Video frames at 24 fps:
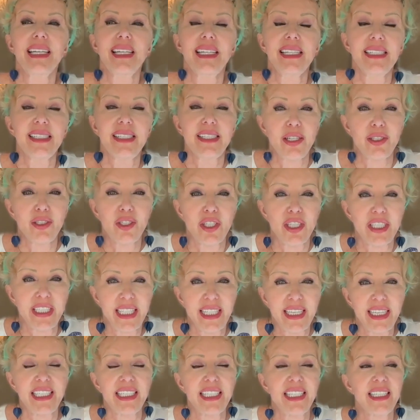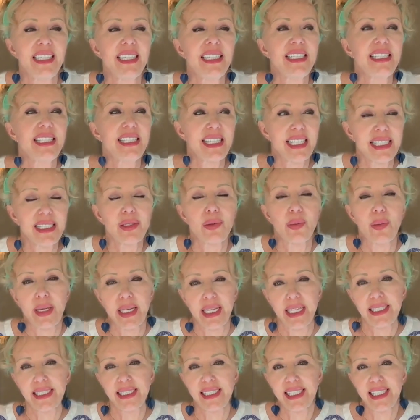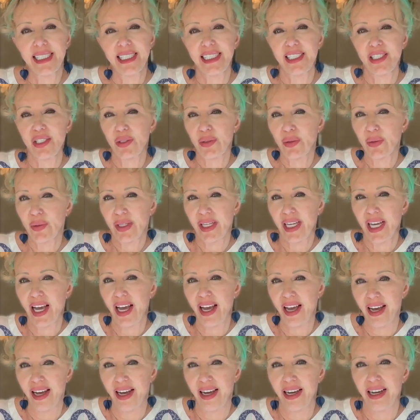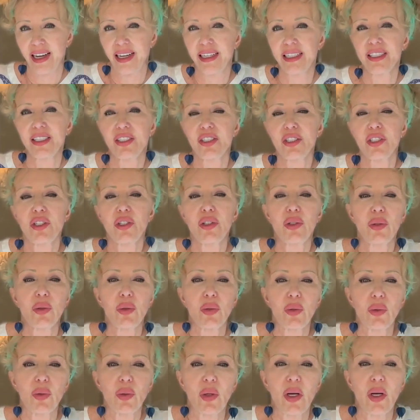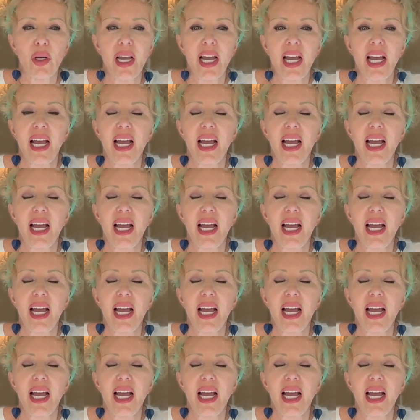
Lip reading: So she did, and in the 6 weeks that it took her to